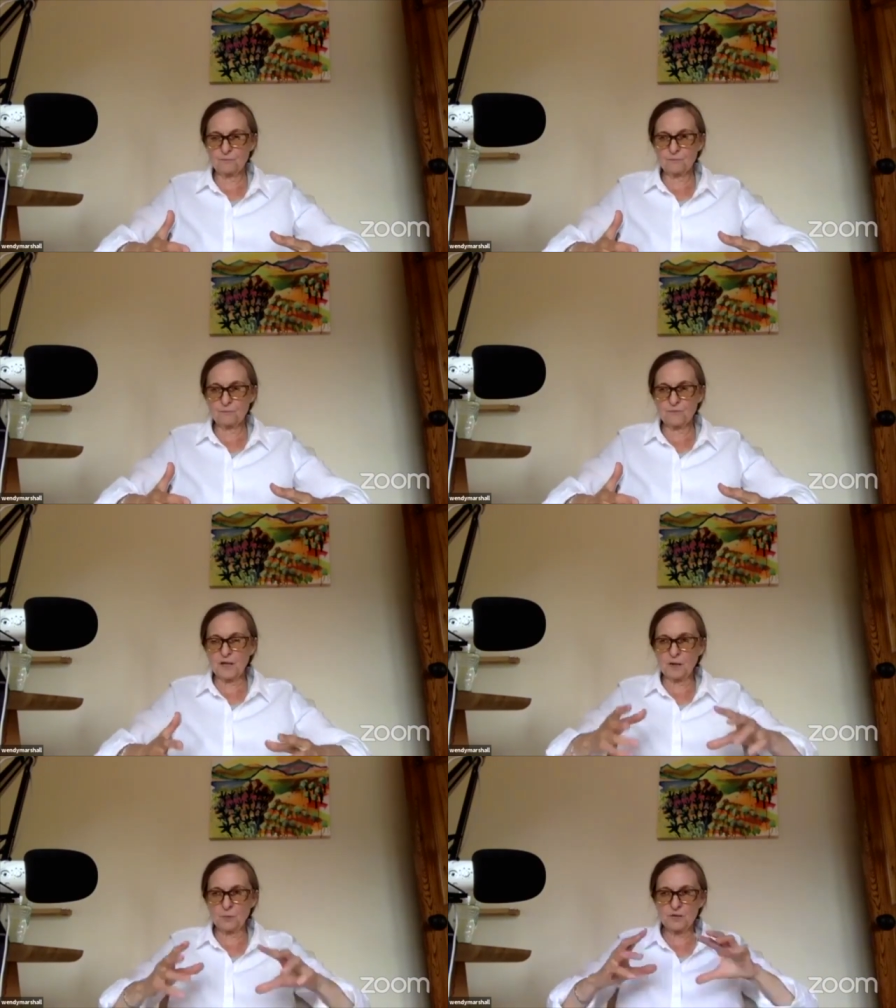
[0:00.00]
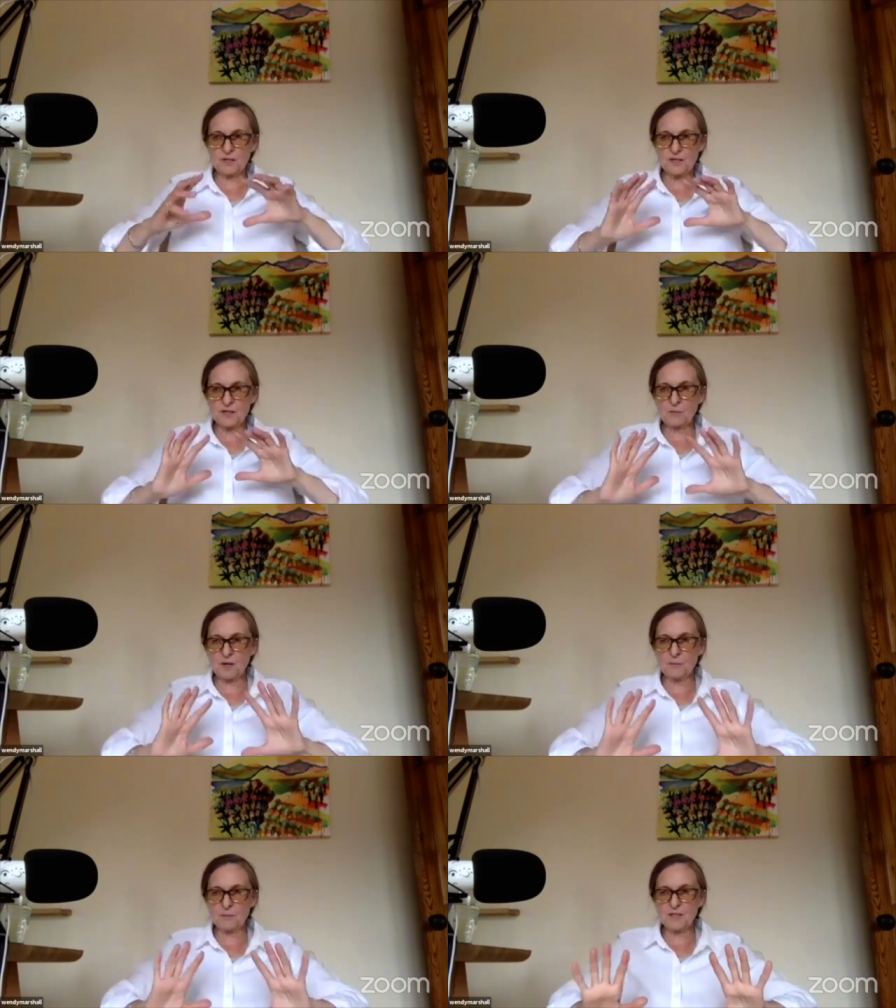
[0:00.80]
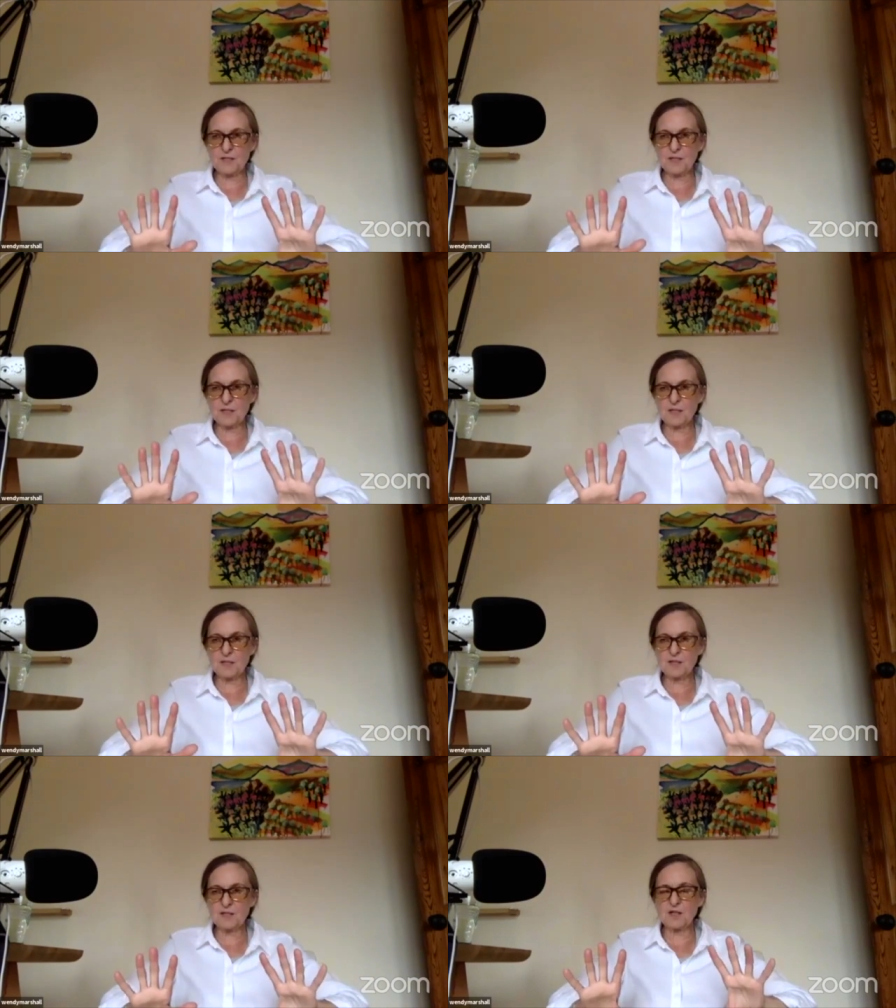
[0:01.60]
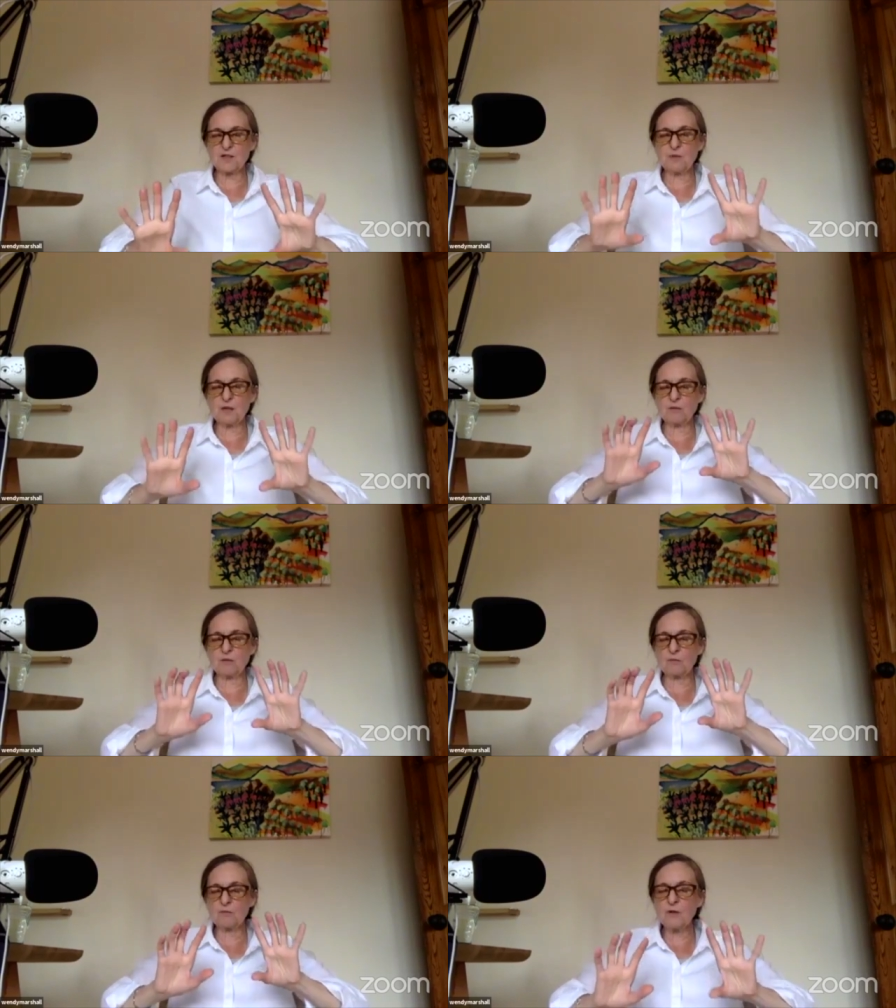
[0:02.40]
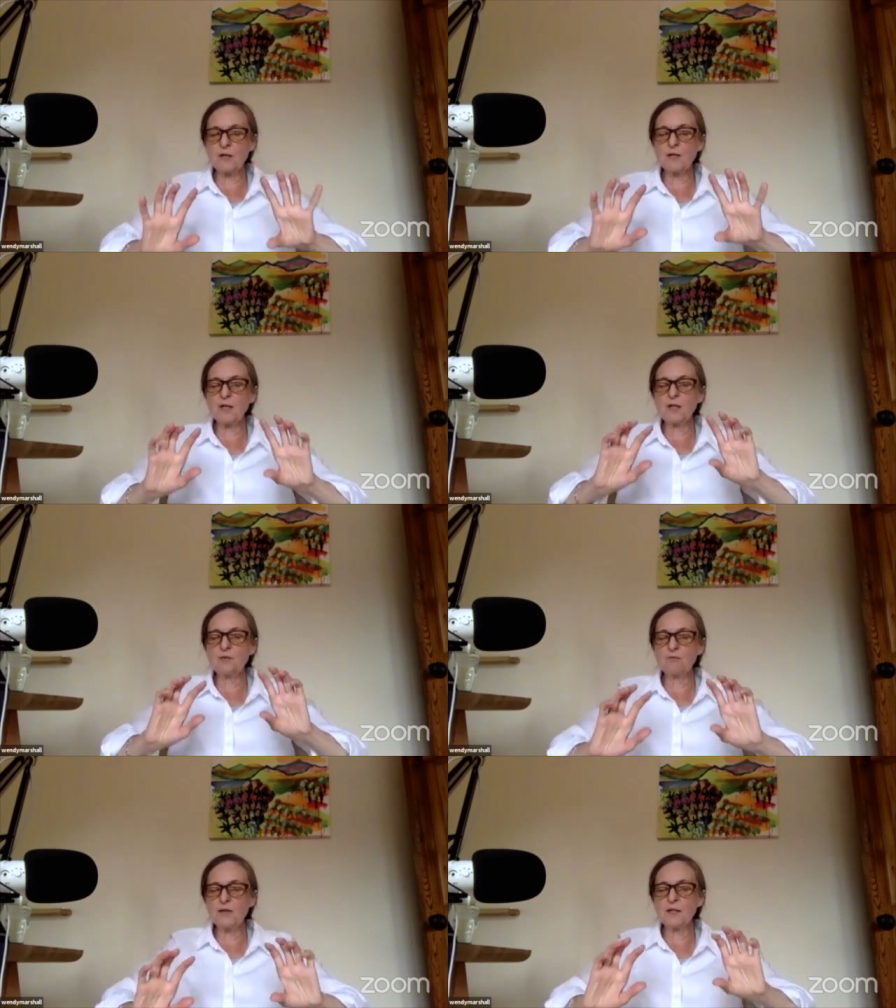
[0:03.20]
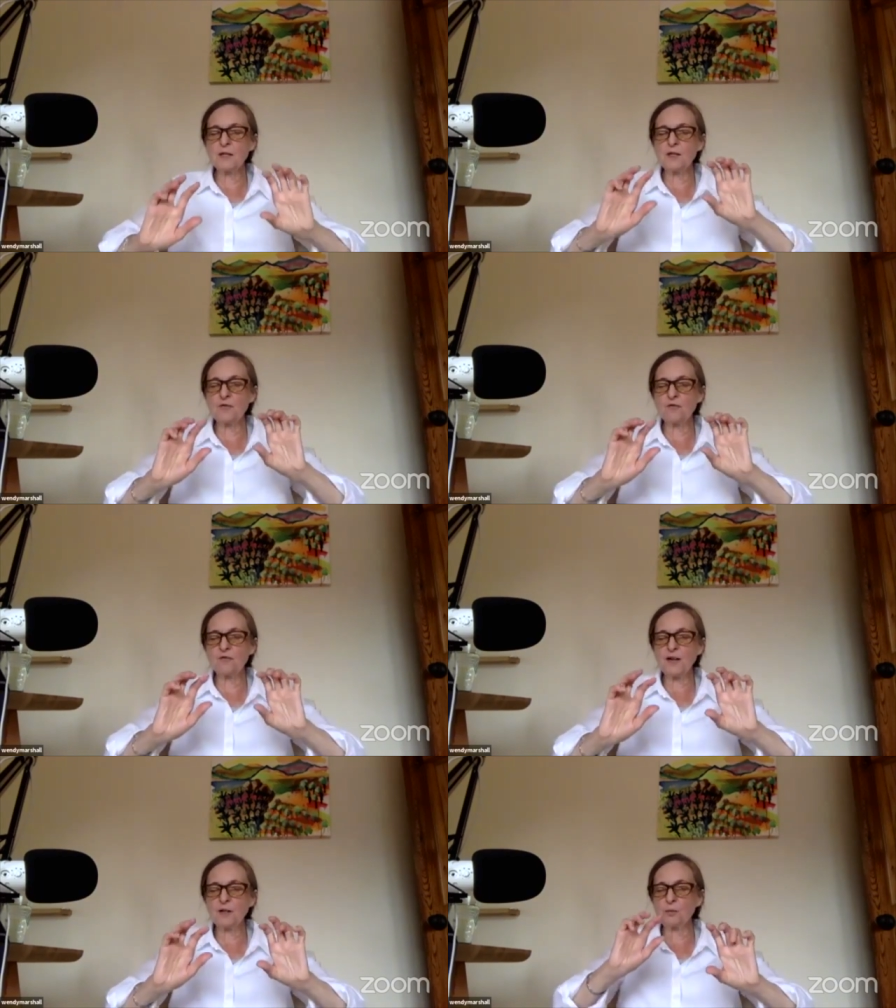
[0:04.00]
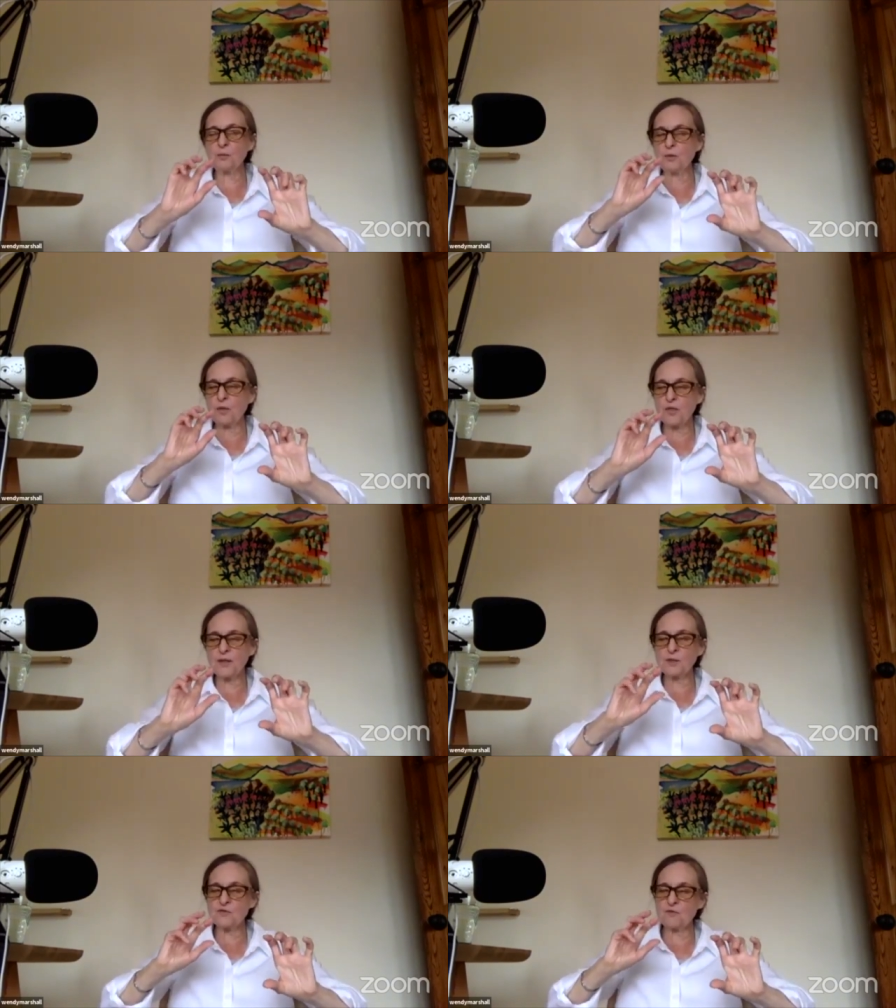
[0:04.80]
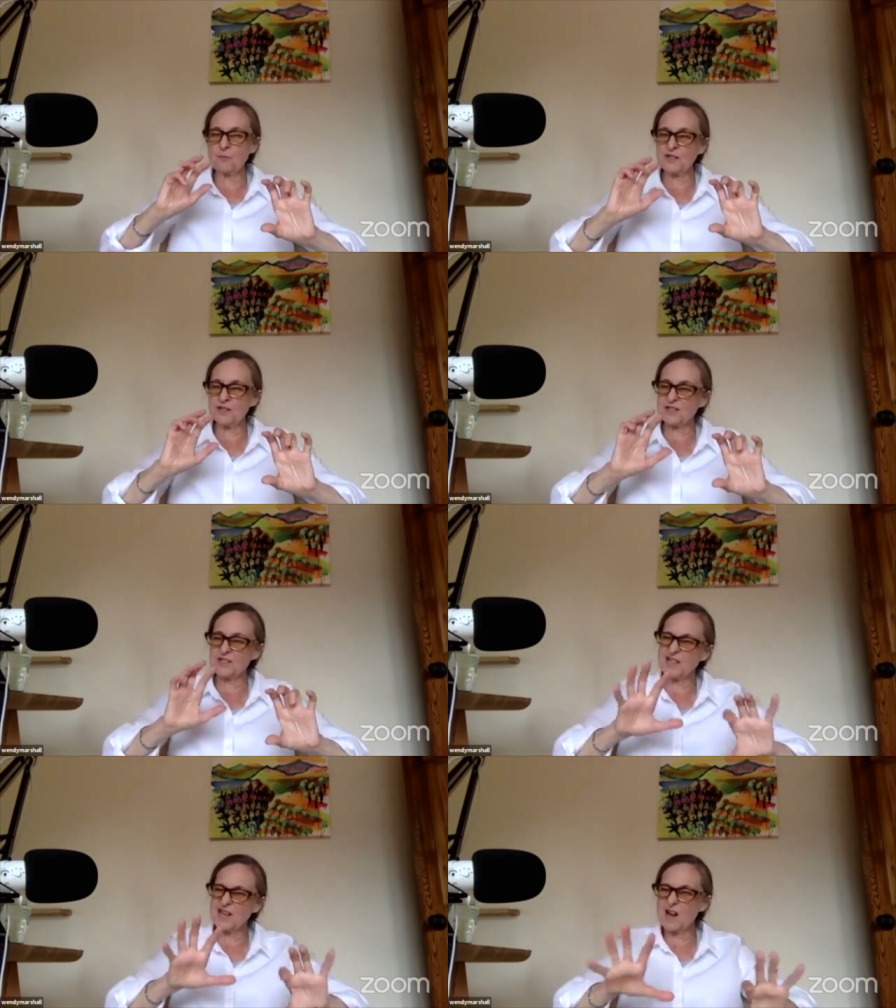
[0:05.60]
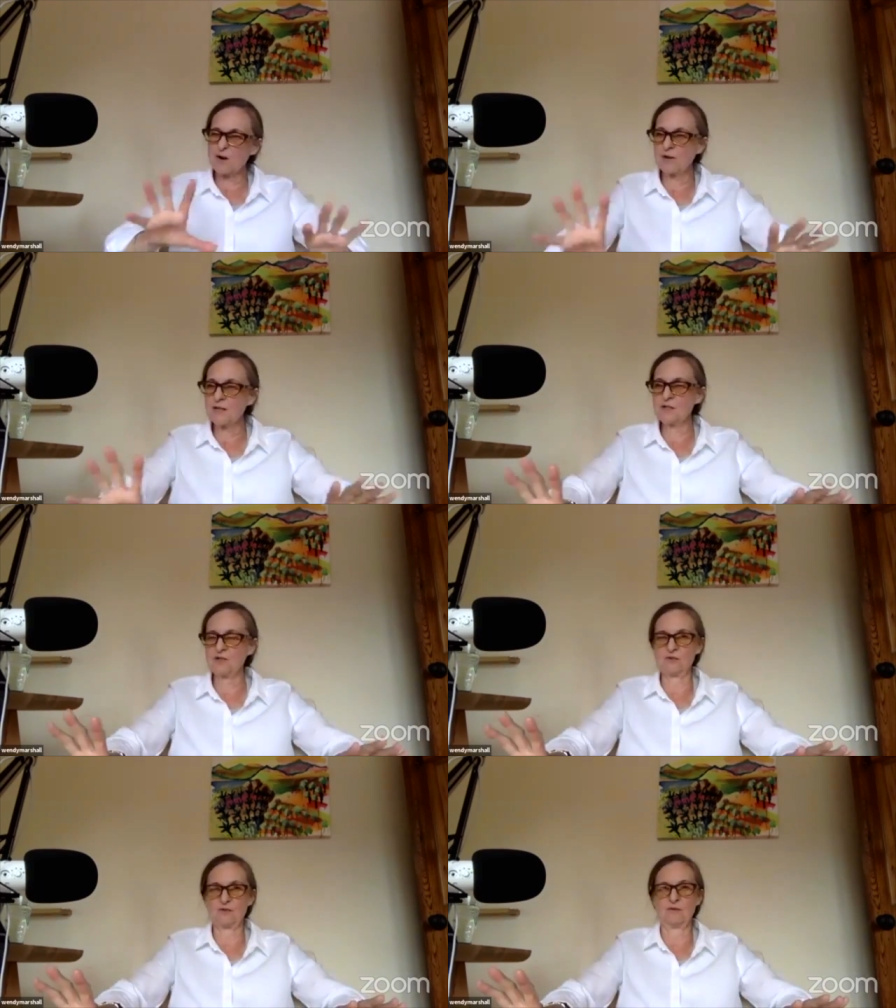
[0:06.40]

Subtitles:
And I want to see my mistakes as being really, really valuable things for me to stare into